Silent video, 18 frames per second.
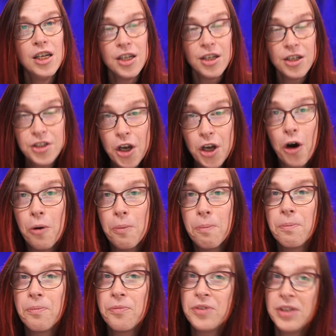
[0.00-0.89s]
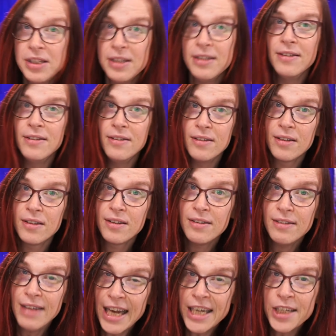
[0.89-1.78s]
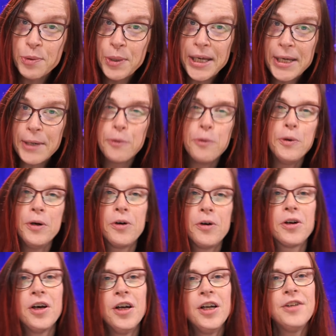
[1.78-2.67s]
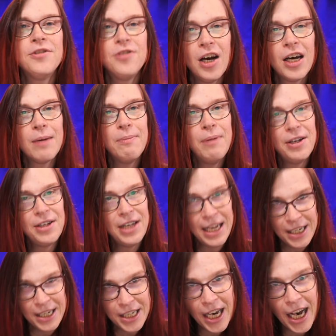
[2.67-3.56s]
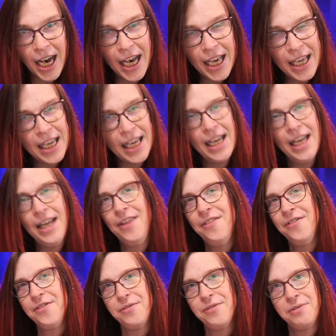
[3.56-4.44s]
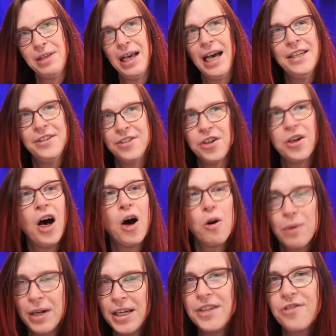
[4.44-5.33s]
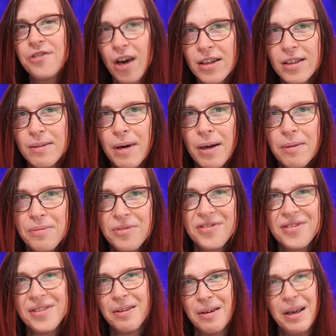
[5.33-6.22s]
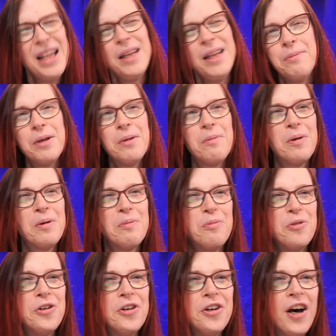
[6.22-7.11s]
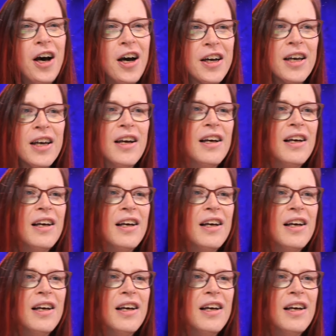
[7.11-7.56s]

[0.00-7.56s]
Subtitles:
So next week we're going to talk about NDI, and I already talked about a little bit about Burdock,